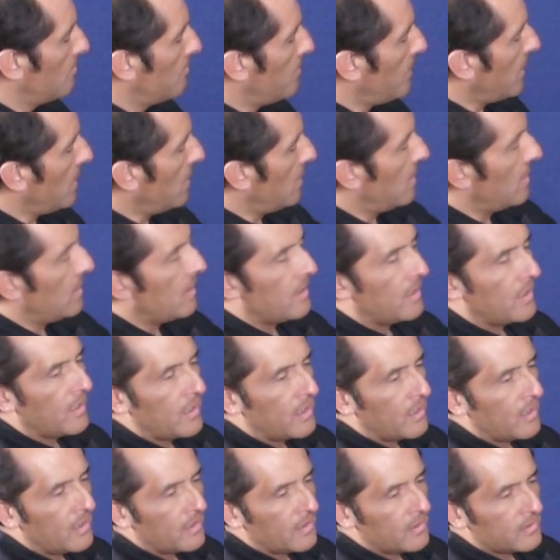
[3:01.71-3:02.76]

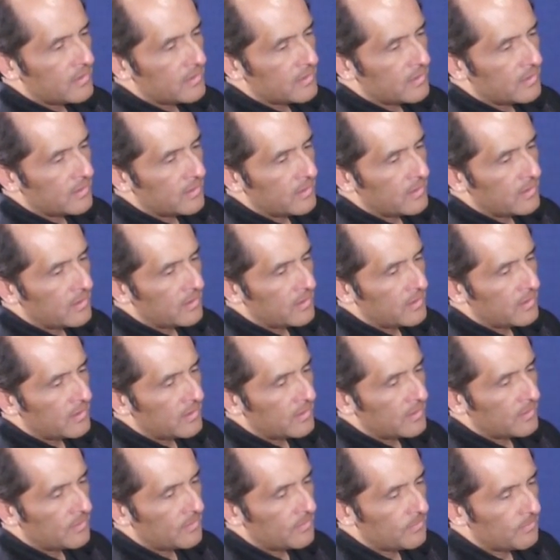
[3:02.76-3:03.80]

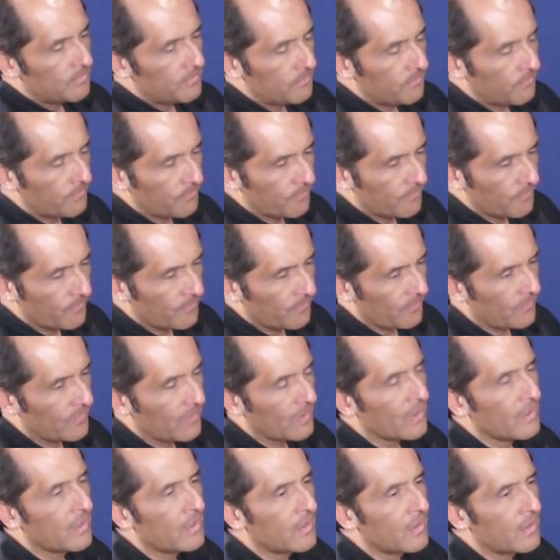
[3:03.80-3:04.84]
bum,
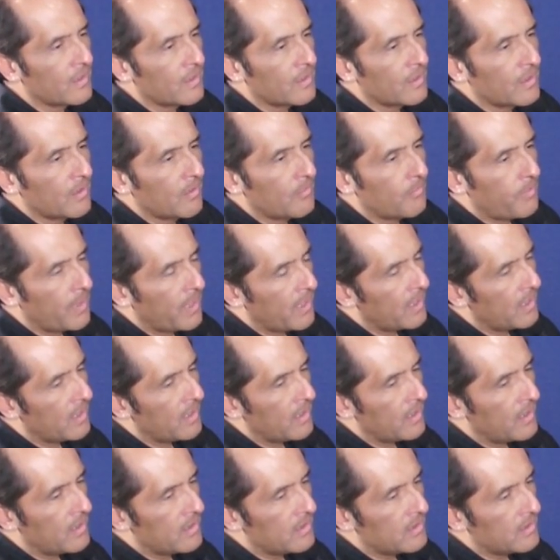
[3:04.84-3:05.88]

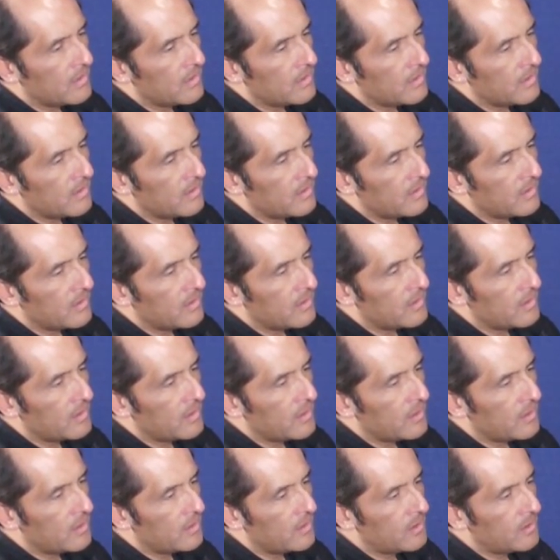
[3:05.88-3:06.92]

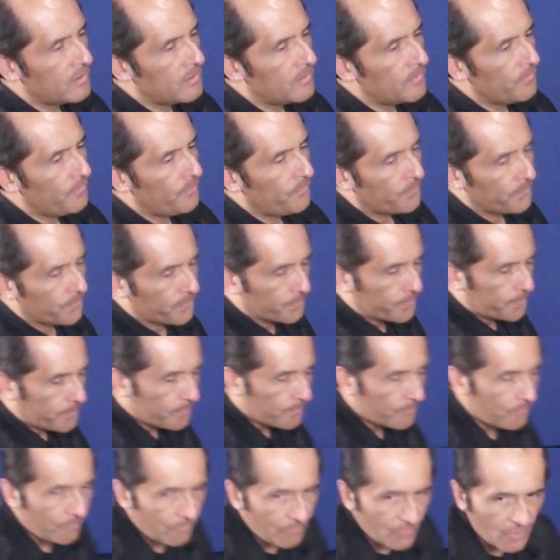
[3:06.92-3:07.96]
bum.
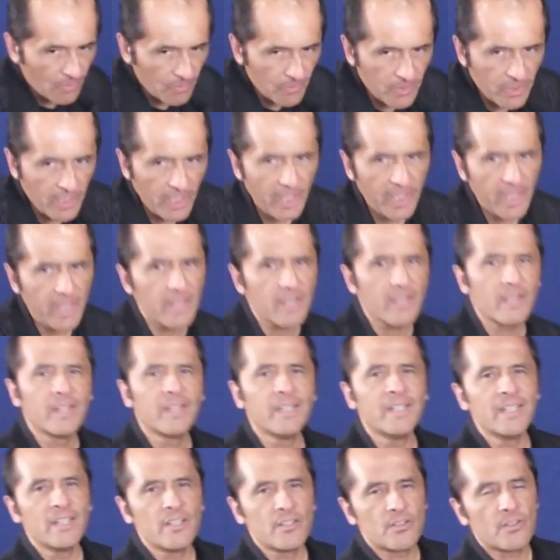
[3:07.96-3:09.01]
Okay,
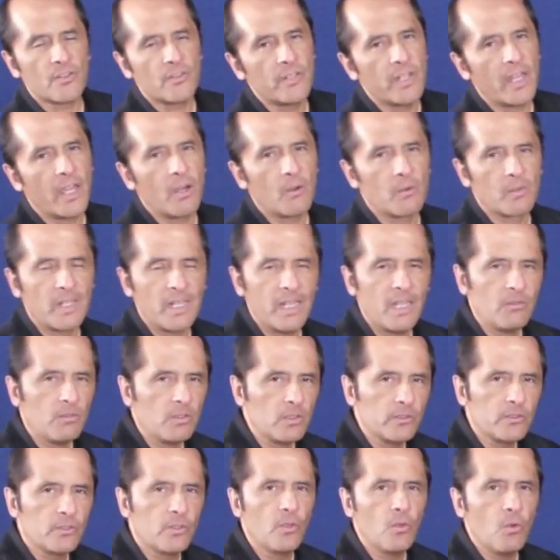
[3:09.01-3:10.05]
so now on
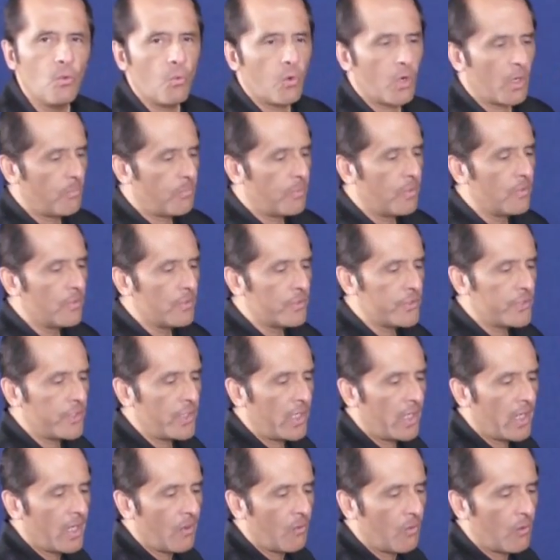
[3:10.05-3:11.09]
level 2 we're
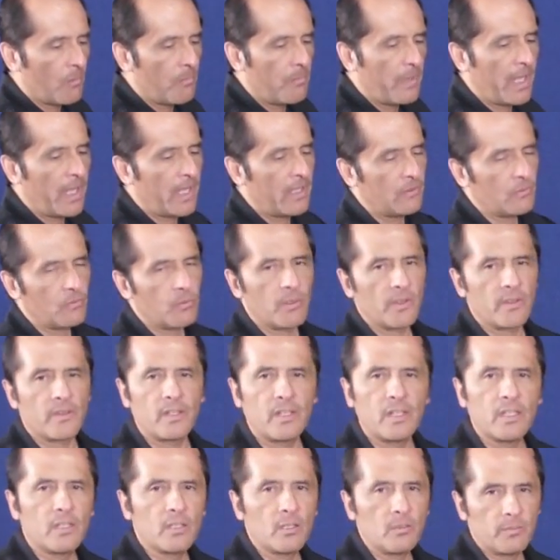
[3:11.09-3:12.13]
pushing our bandwidth a
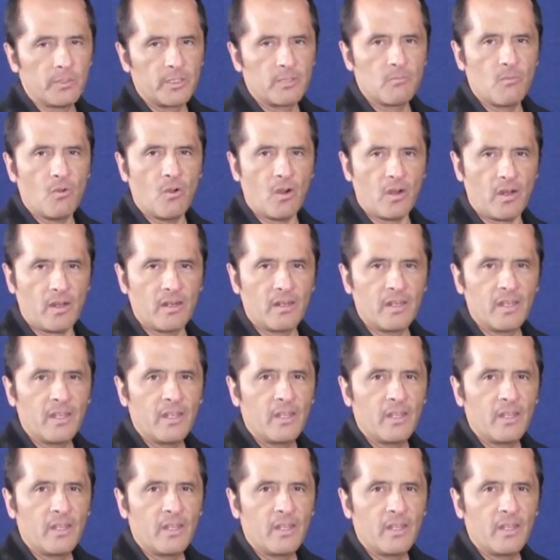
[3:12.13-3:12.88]
little bit more.